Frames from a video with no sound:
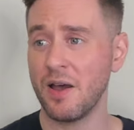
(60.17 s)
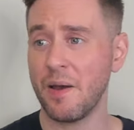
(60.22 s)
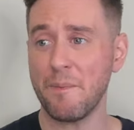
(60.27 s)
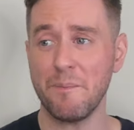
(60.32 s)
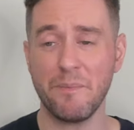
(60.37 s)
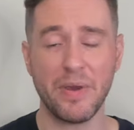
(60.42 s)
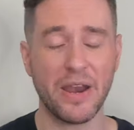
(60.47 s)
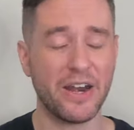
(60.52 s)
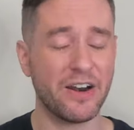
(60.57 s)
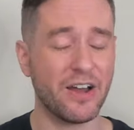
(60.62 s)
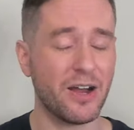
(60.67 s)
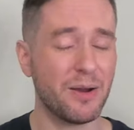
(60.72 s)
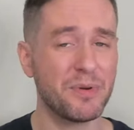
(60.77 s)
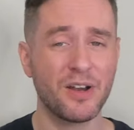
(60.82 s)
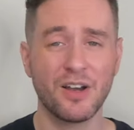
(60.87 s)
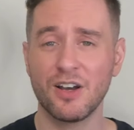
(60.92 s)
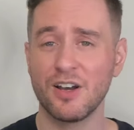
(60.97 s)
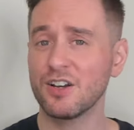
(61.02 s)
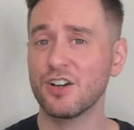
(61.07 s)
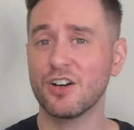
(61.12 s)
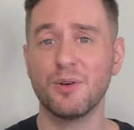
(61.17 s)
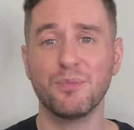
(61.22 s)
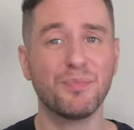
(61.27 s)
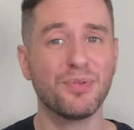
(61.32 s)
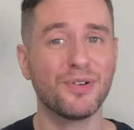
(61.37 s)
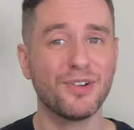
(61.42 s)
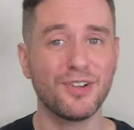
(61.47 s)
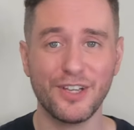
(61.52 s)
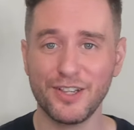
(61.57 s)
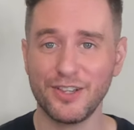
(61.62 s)
made up,
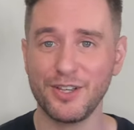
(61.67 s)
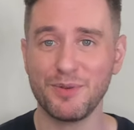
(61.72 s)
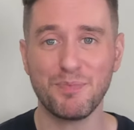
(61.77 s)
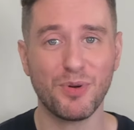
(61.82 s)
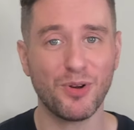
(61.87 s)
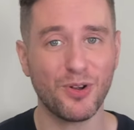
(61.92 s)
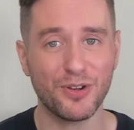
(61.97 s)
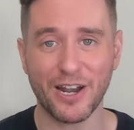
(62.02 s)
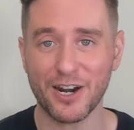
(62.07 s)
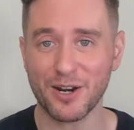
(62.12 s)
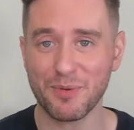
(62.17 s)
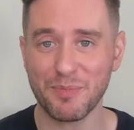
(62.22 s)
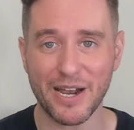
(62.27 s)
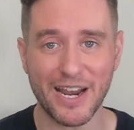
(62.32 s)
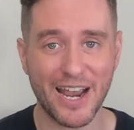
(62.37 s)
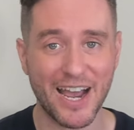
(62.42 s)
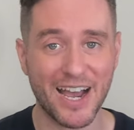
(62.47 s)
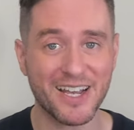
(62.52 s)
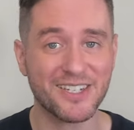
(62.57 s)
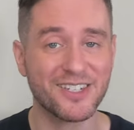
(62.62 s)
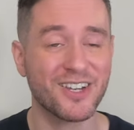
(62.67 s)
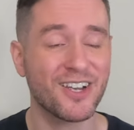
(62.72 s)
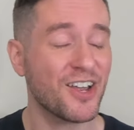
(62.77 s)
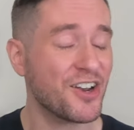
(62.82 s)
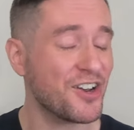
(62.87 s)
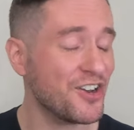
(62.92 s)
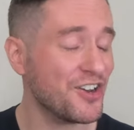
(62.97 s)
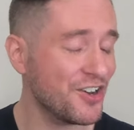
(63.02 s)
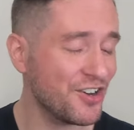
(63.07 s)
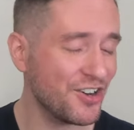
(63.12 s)
completely pulled out of my ass,
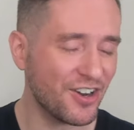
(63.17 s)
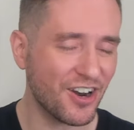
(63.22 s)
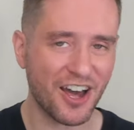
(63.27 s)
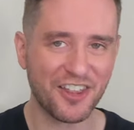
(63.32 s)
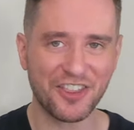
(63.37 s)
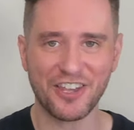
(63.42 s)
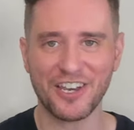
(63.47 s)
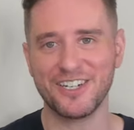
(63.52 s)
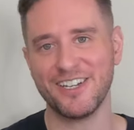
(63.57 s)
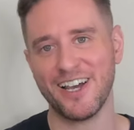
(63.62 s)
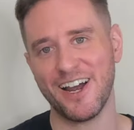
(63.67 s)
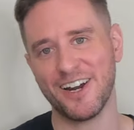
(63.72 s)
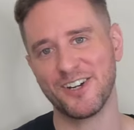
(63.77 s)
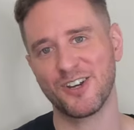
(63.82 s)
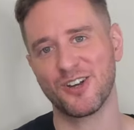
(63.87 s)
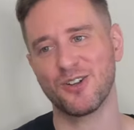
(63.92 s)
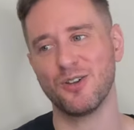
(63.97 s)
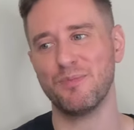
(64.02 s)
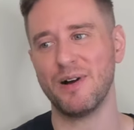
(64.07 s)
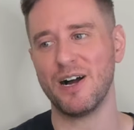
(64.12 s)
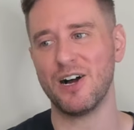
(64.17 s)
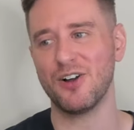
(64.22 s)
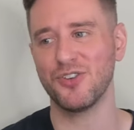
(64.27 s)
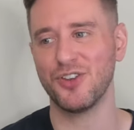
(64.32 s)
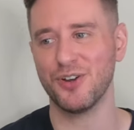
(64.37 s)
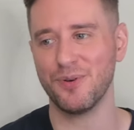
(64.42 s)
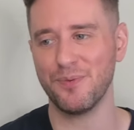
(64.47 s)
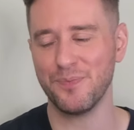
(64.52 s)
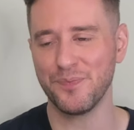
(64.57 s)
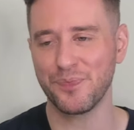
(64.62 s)
nothing technical about
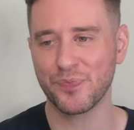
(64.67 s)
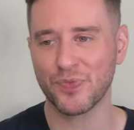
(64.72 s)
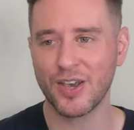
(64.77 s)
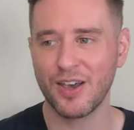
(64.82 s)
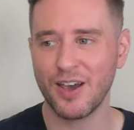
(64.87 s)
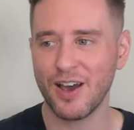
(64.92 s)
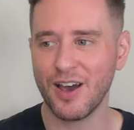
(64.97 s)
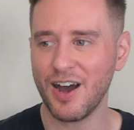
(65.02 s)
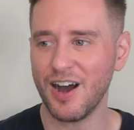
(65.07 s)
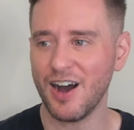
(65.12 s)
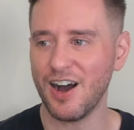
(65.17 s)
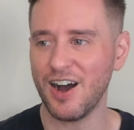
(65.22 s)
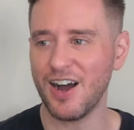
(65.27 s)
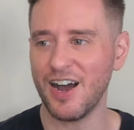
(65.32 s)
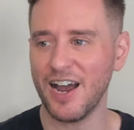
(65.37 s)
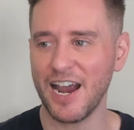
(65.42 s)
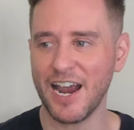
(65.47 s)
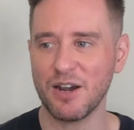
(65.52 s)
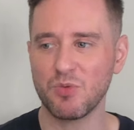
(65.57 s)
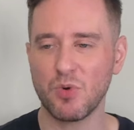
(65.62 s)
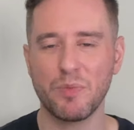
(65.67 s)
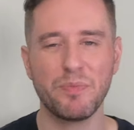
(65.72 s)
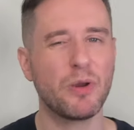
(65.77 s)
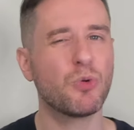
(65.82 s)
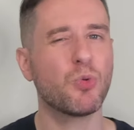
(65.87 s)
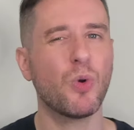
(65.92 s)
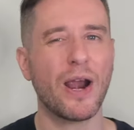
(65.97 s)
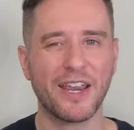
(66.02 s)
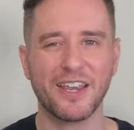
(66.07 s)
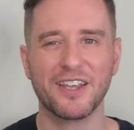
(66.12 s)
them, and we'll be
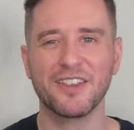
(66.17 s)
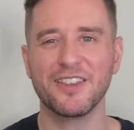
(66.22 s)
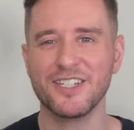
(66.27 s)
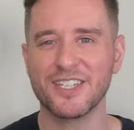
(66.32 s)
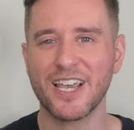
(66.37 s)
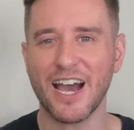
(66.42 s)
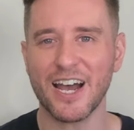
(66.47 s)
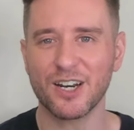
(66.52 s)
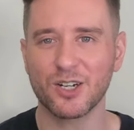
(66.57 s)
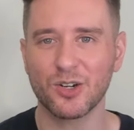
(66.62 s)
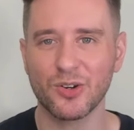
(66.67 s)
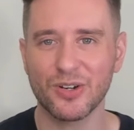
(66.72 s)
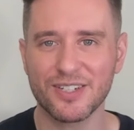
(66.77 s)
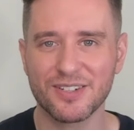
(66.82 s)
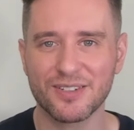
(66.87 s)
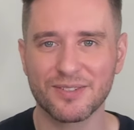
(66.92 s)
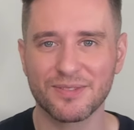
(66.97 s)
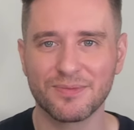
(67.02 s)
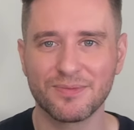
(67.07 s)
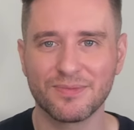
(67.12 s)
ranking these categories.